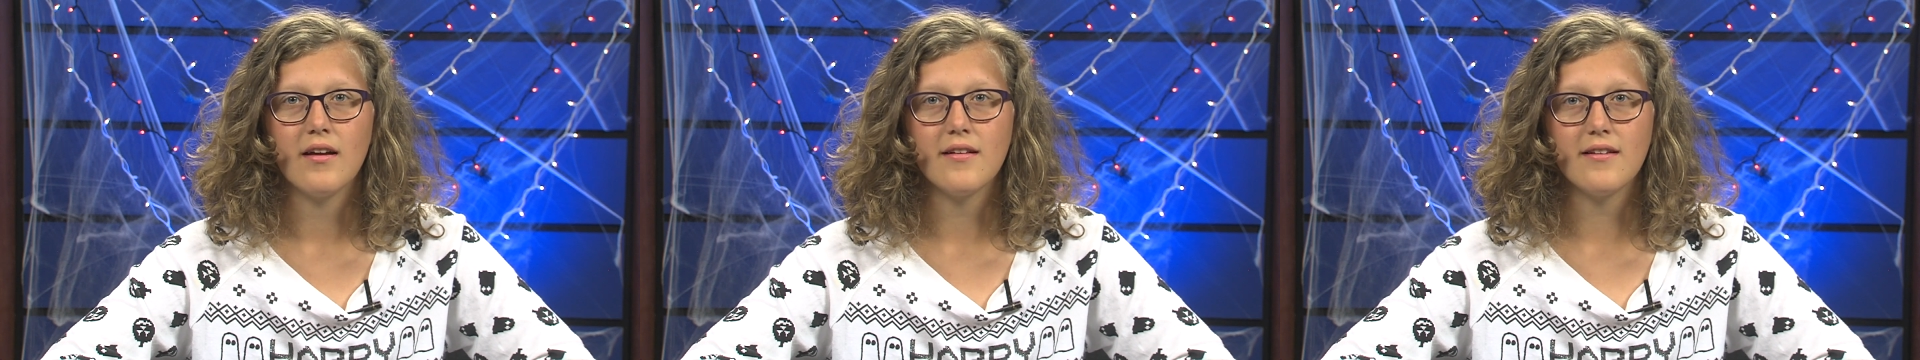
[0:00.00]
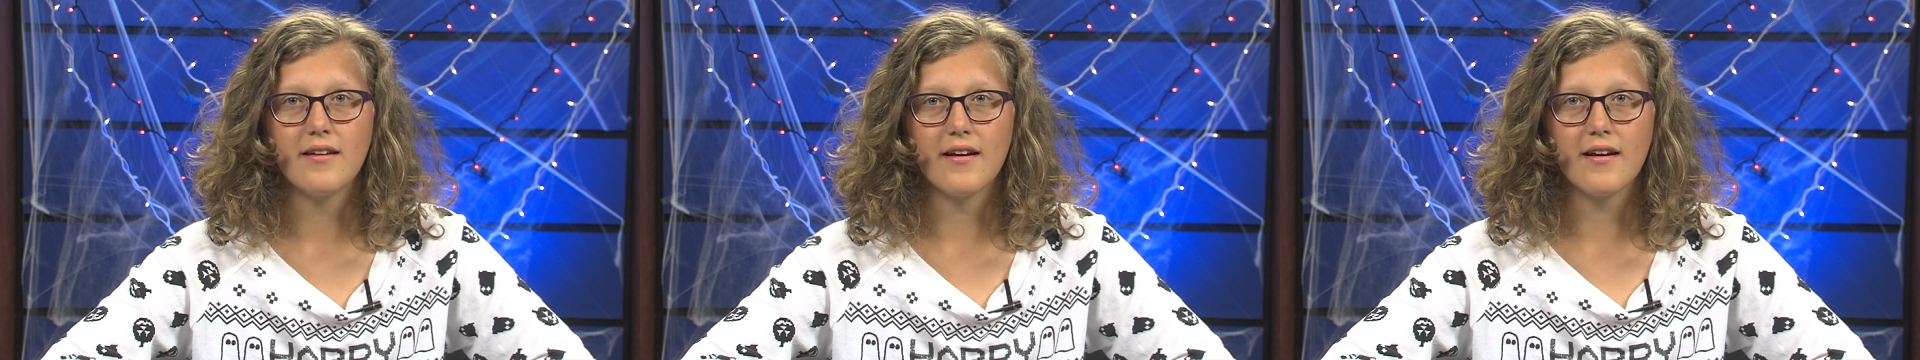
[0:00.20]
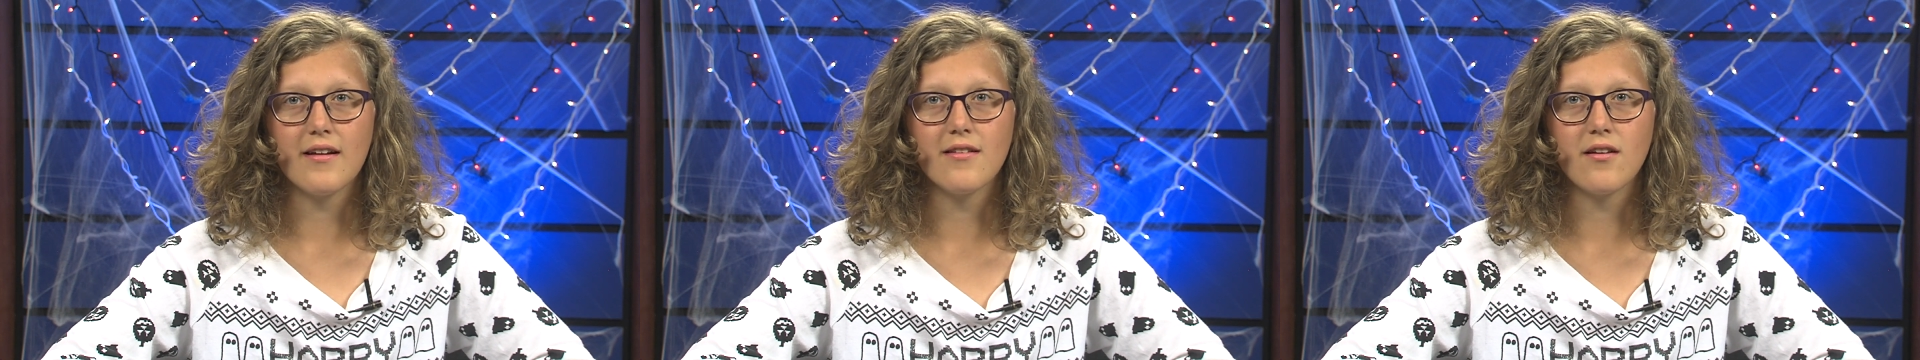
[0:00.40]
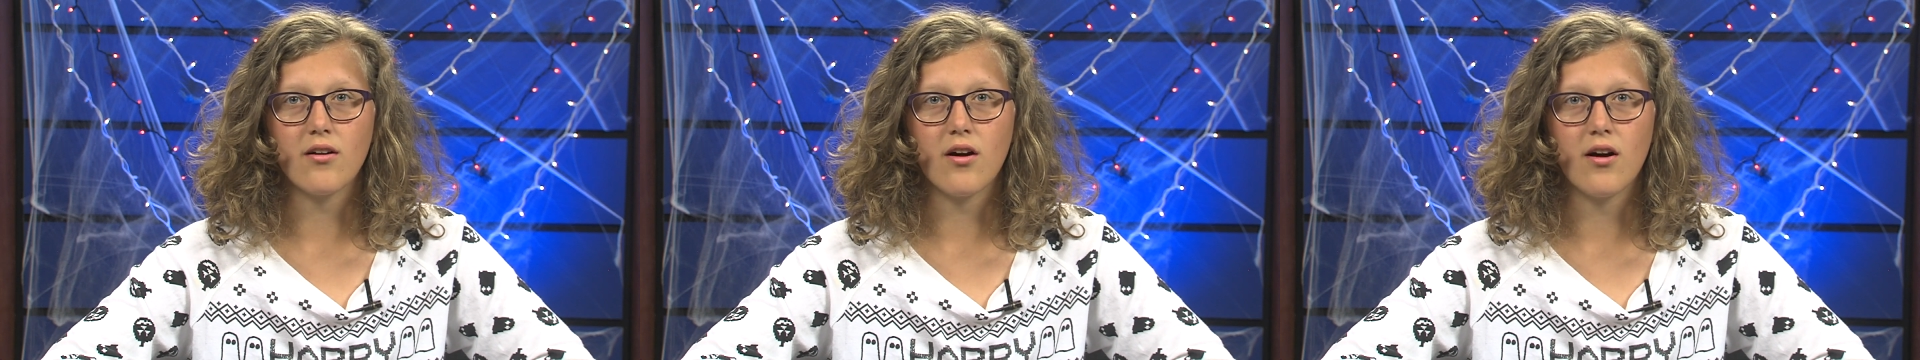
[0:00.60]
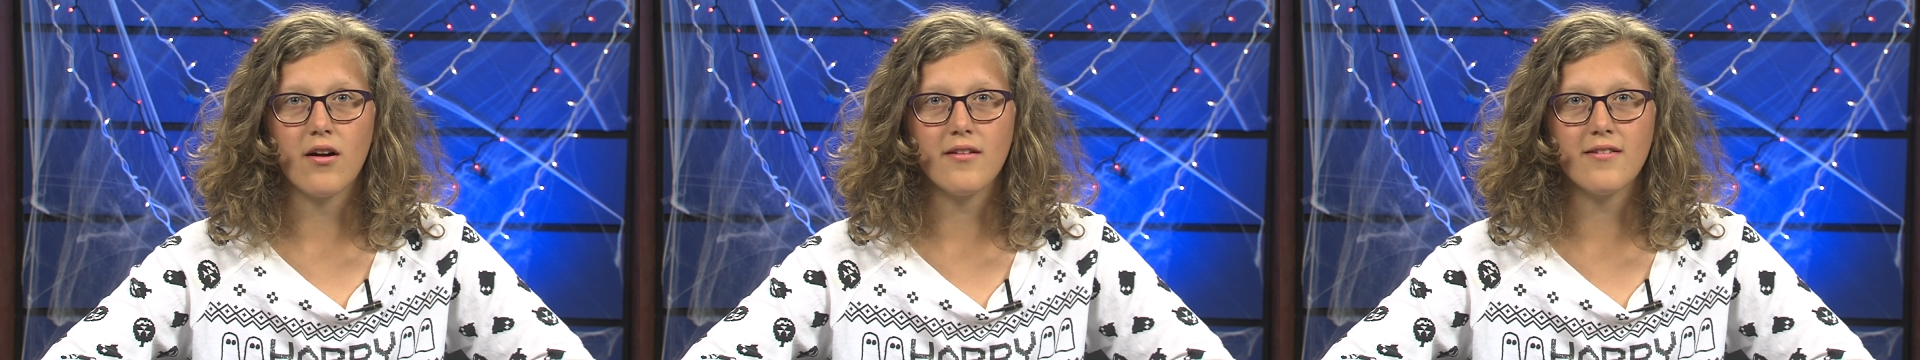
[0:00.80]
Tickets
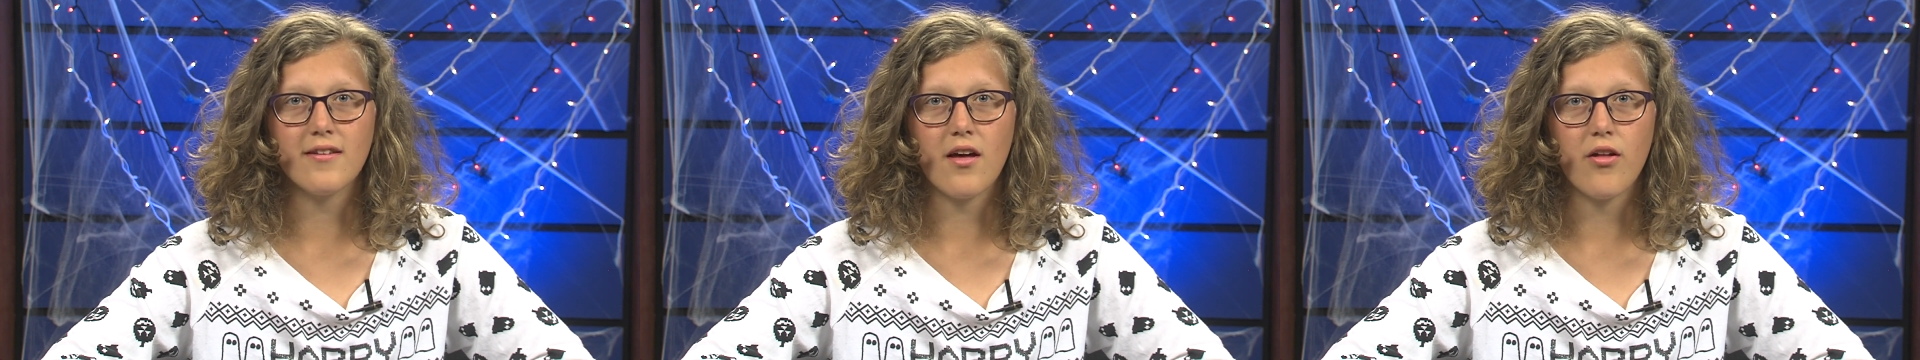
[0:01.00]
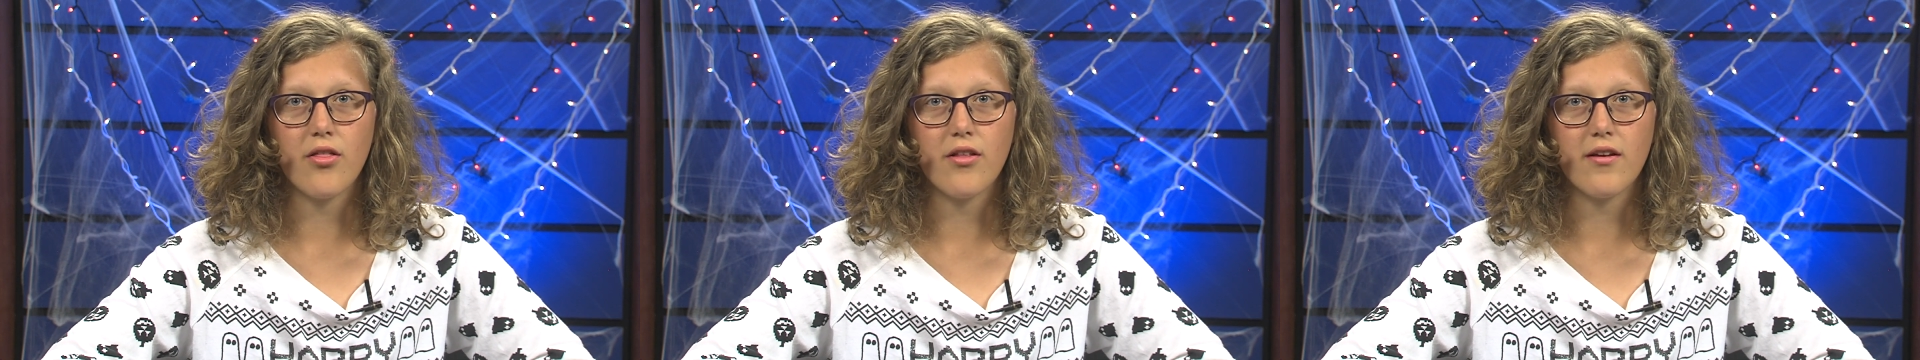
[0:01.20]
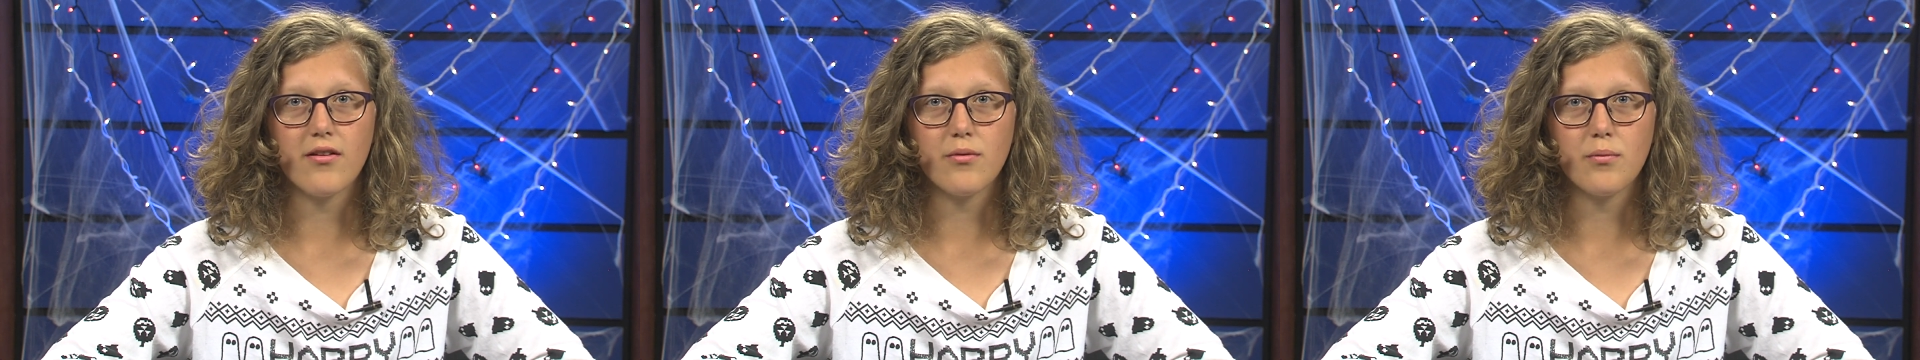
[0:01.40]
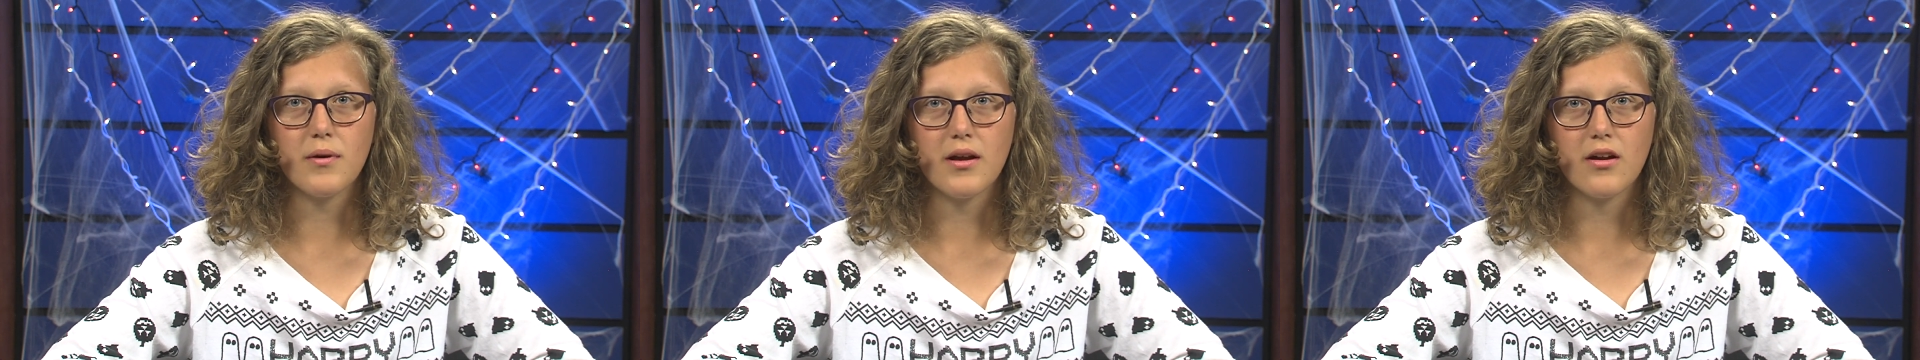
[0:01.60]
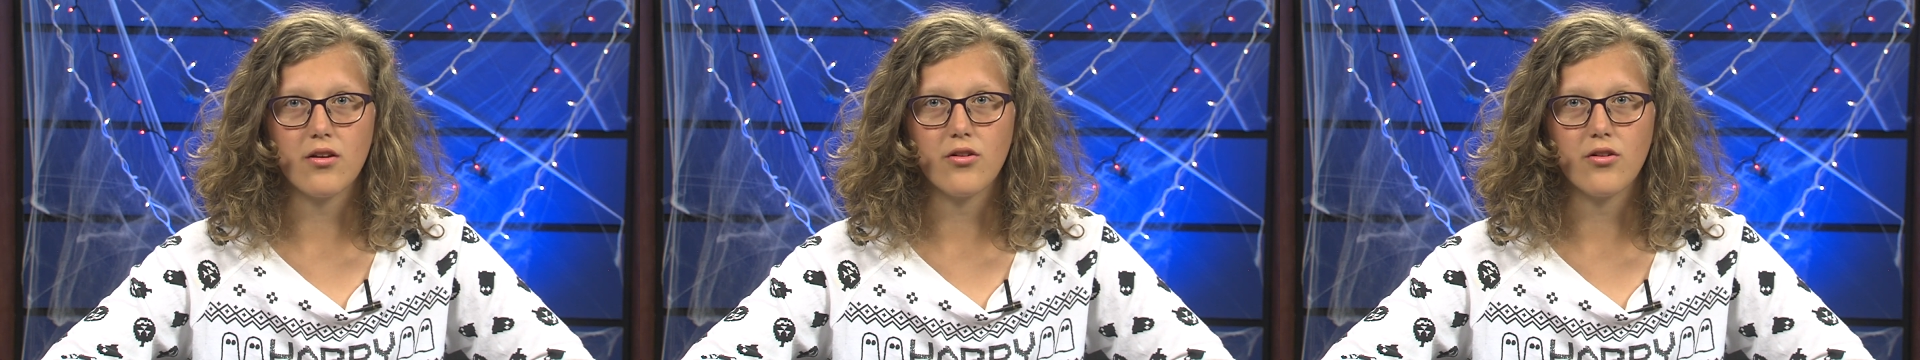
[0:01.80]
are on sale this week